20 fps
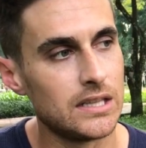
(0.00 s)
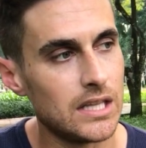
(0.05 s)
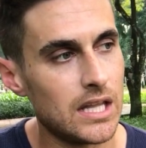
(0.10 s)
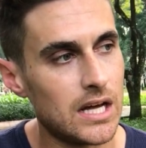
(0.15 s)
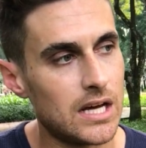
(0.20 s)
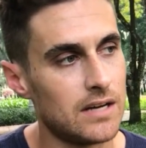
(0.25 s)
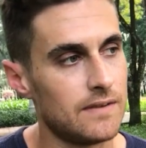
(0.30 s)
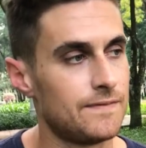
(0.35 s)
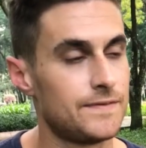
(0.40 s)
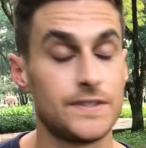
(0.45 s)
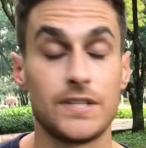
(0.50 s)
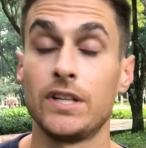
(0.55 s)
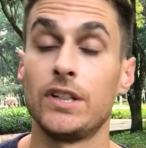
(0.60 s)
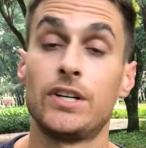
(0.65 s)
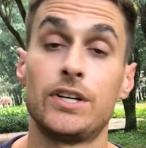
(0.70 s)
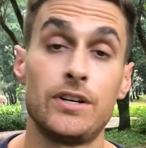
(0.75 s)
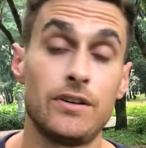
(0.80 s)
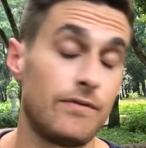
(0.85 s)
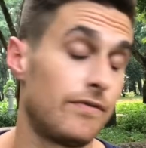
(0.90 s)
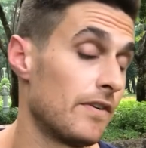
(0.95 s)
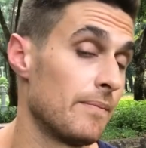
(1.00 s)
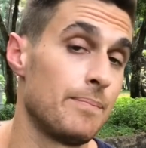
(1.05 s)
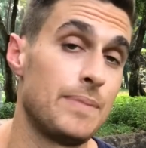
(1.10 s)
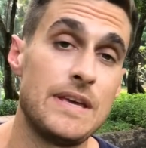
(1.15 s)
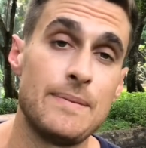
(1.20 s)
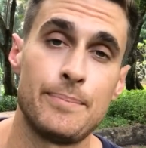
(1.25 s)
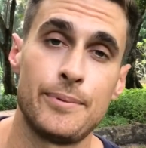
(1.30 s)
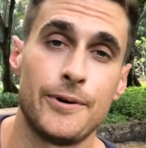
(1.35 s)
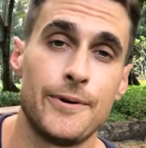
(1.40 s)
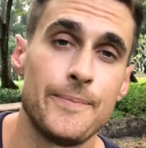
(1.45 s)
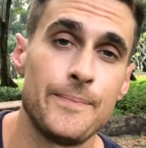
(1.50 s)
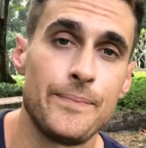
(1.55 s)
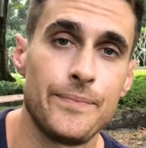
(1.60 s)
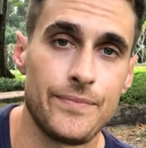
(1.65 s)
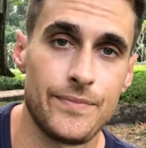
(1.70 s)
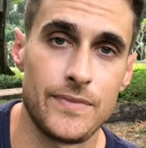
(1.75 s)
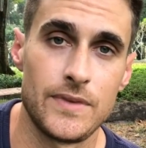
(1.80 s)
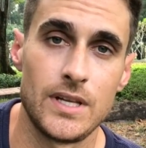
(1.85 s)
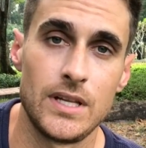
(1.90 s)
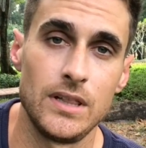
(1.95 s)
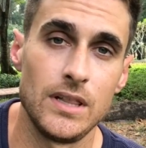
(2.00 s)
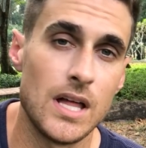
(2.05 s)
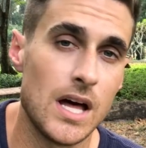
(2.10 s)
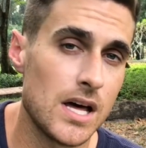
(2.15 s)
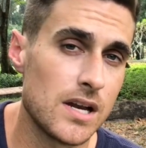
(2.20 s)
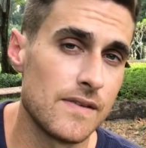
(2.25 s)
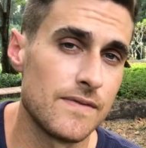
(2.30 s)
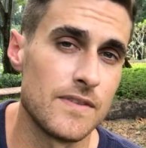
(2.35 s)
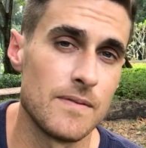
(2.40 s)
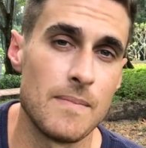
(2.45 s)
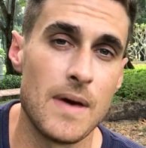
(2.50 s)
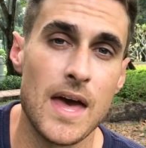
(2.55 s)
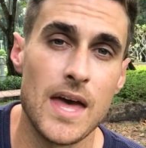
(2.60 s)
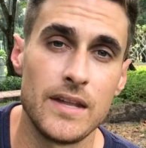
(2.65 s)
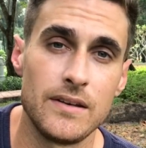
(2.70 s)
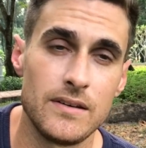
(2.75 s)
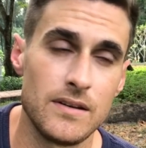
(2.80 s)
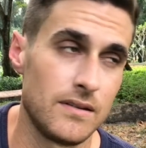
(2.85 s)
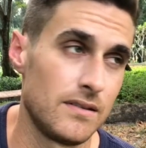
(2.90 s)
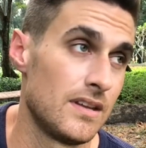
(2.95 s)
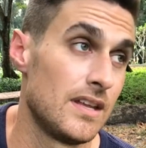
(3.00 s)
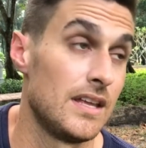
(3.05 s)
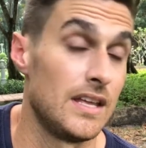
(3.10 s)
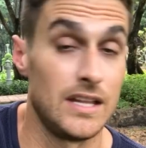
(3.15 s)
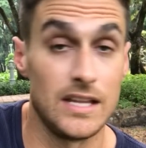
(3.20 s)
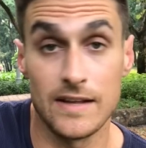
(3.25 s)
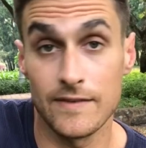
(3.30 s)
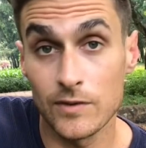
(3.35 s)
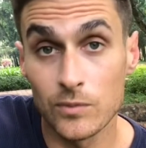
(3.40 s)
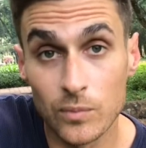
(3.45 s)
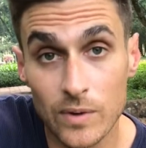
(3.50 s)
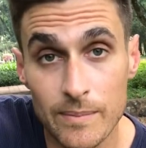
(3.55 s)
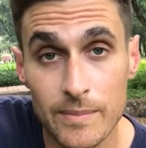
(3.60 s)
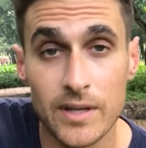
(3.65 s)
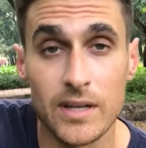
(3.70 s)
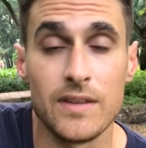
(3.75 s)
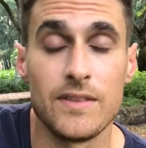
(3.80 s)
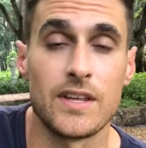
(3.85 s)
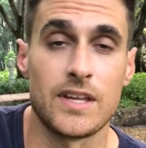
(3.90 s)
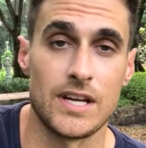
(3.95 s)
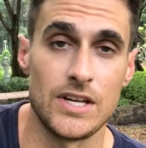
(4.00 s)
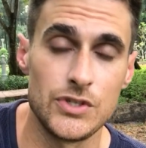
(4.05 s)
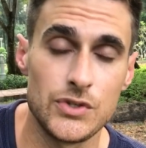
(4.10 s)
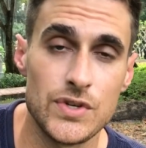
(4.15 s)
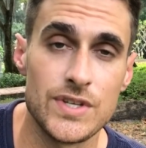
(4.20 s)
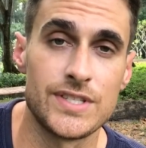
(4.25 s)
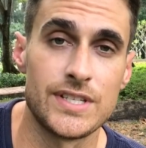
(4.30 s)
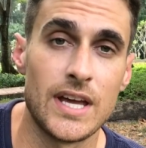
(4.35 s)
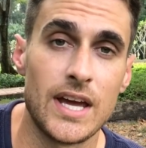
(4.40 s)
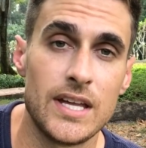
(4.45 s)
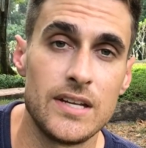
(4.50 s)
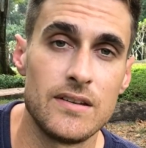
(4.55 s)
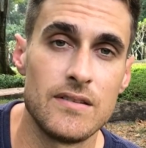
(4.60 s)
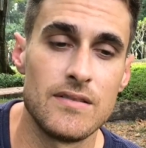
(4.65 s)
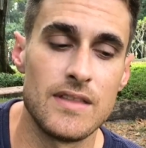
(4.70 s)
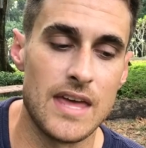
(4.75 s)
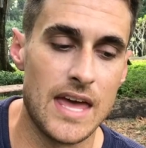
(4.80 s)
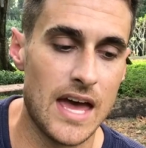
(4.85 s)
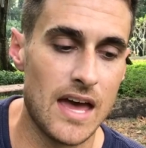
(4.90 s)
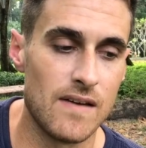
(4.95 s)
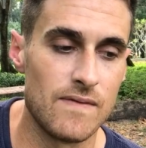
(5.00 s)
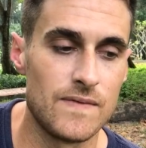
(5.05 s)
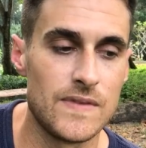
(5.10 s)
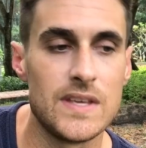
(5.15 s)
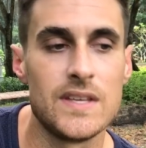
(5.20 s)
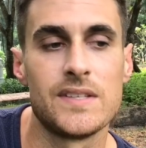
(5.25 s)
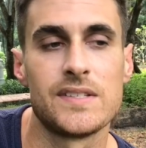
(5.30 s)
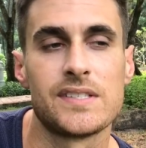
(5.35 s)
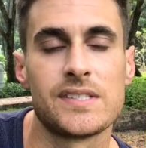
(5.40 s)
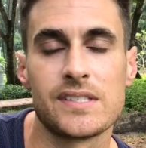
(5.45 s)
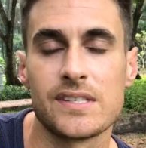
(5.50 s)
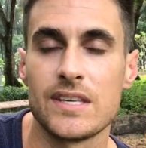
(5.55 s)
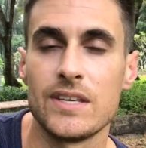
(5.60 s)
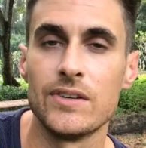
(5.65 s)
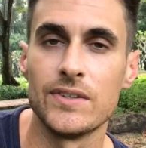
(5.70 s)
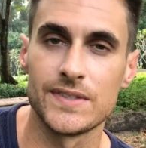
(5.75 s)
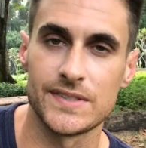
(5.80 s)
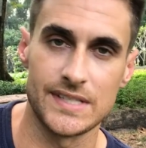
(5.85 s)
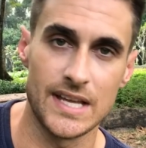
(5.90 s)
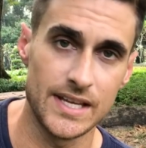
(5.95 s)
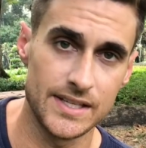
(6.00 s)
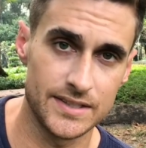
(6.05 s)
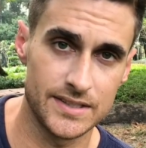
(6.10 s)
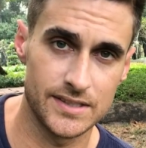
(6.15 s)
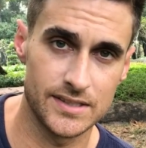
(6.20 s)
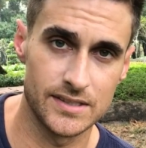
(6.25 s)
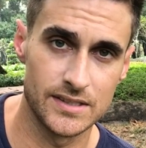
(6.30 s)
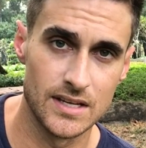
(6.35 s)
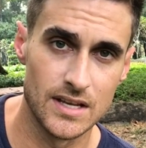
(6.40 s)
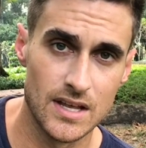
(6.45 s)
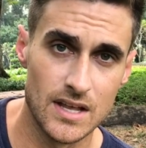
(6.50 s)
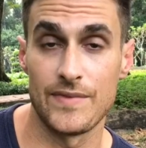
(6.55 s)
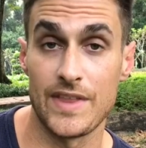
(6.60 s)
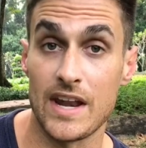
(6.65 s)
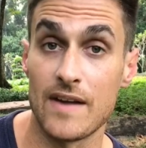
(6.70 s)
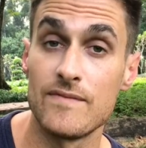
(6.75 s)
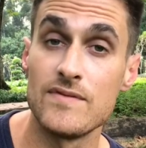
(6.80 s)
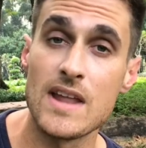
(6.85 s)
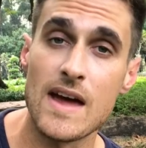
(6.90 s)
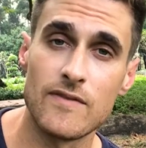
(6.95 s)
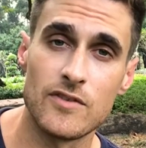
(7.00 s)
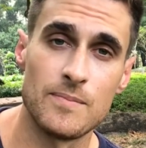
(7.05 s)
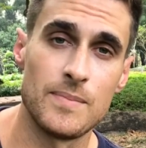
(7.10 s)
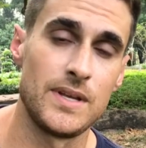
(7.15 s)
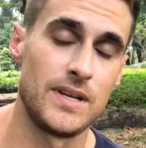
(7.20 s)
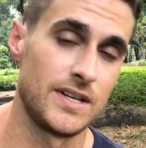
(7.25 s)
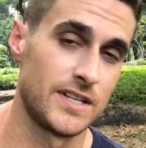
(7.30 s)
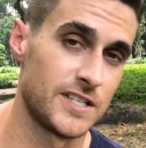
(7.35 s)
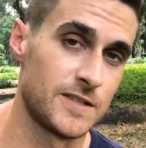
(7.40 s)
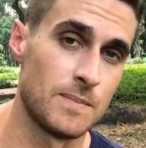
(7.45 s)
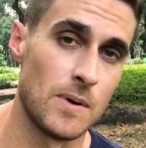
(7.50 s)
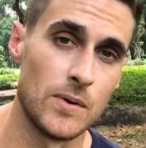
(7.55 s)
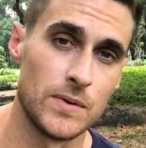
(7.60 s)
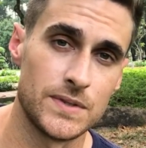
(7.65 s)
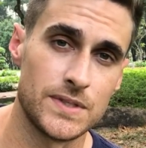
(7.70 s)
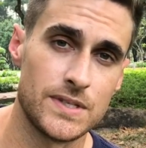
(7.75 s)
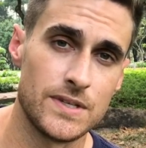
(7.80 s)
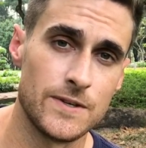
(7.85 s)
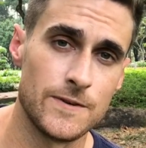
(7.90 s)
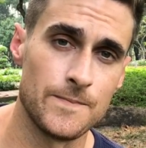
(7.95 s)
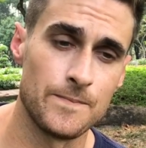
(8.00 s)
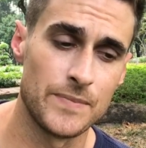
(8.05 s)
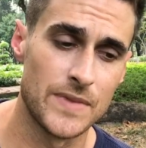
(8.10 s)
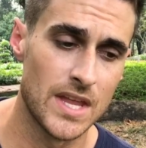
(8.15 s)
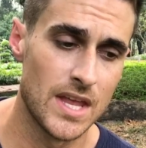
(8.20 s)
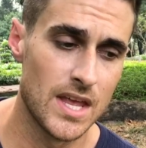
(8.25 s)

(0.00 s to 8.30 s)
love to learn from people. A lot of the men and even women in the countryside, they have these skill sets that I've never been exposed to.